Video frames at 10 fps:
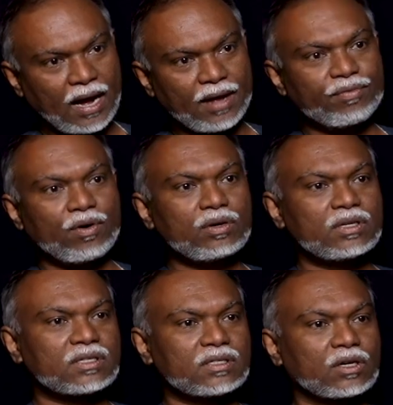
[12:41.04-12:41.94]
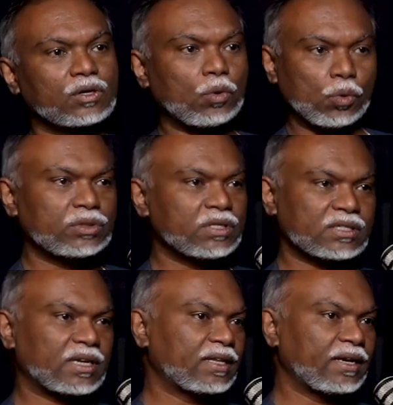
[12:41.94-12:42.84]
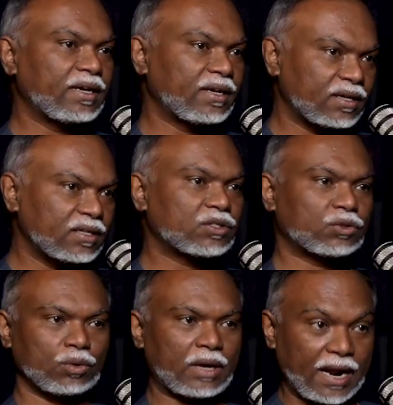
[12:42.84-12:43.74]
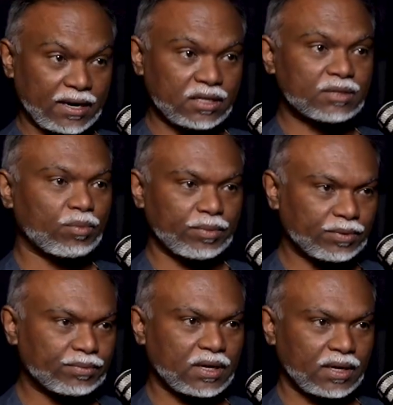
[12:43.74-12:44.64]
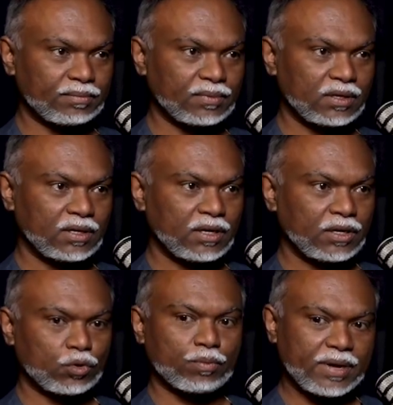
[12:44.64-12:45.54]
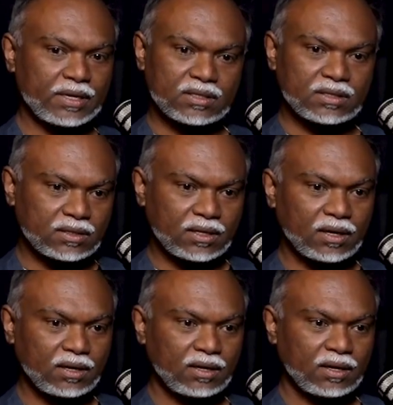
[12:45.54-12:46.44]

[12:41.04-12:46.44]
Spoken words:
I found this is the closest and the nearest tool at this moment of time to measure the